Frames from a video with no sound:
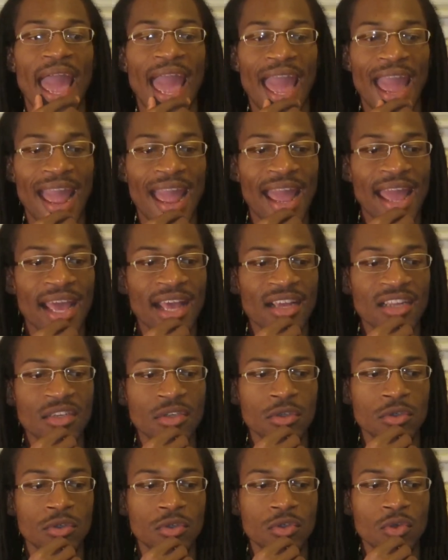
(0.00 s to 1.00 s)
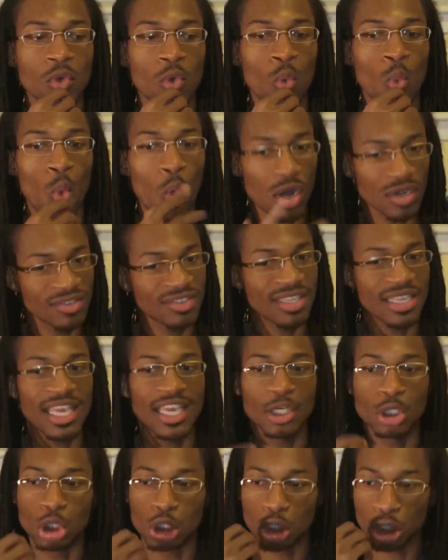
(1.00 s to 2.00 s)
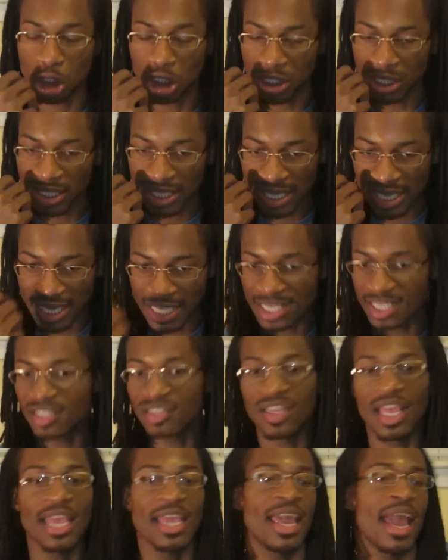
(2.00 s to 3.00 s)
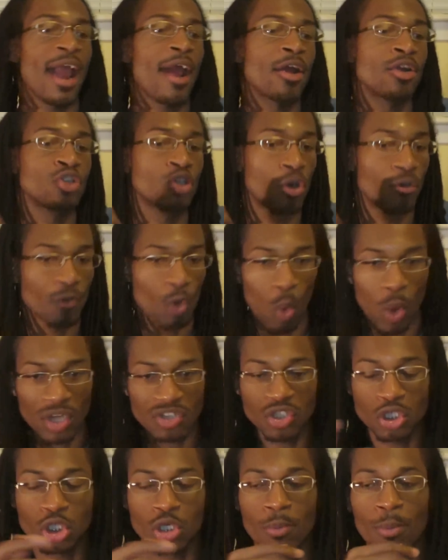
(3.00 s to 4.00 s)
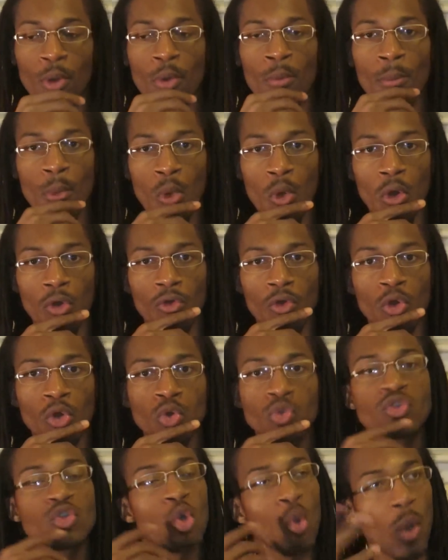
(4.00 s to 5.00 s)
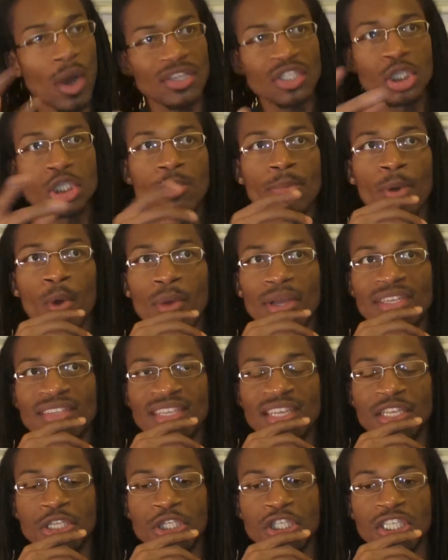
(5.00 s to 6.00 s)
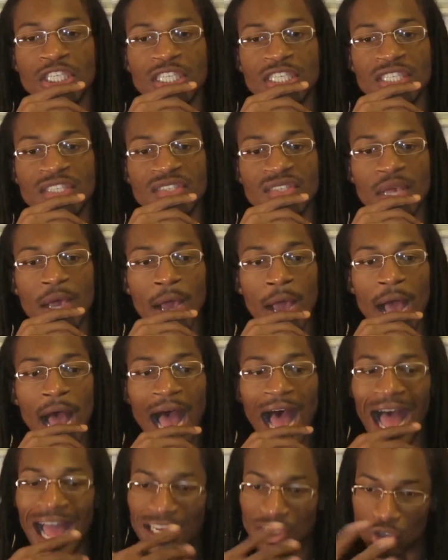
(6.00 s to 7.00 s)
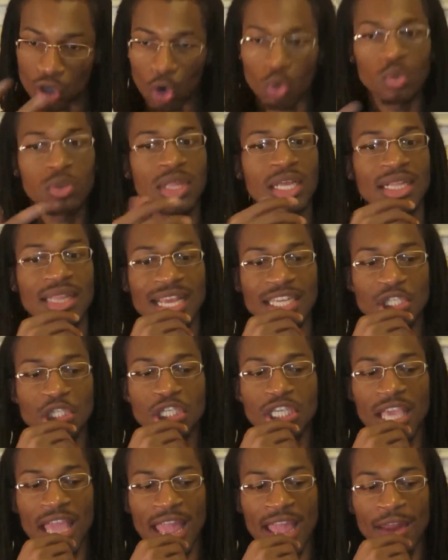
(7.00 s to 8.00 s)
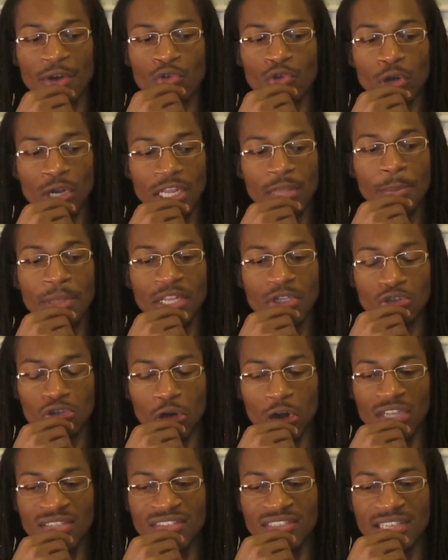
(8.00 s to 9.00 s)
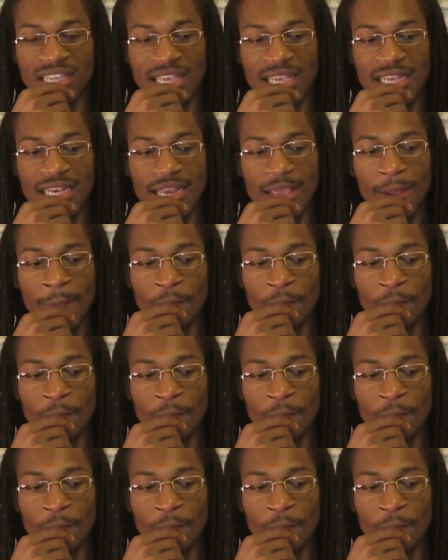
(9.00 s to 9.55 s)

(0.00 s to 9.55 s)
And once again, she is a character of questionable morals, questionable intentions. I don't think that she can really be trusted.